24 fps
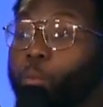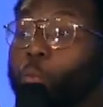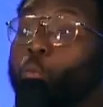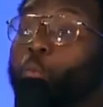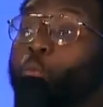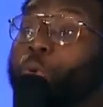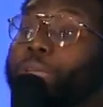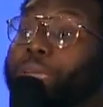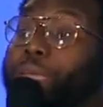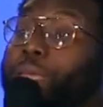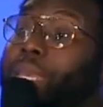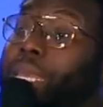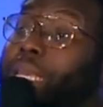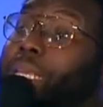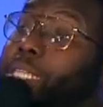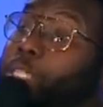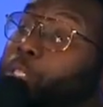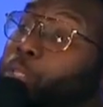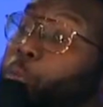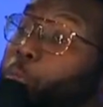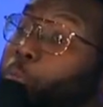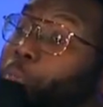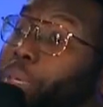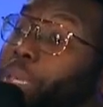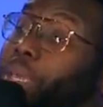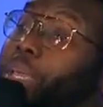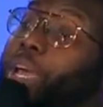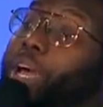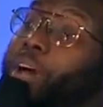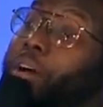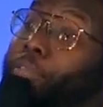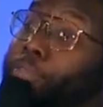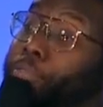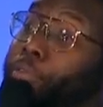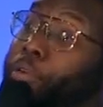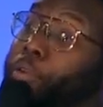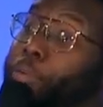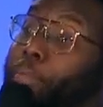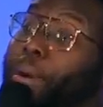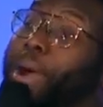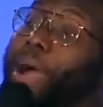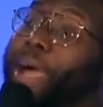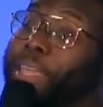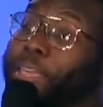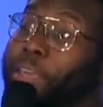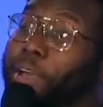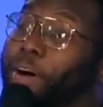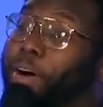We need to be covered
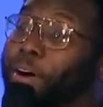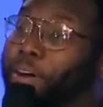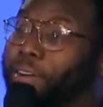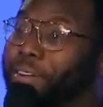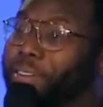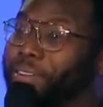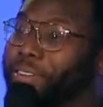by y'all.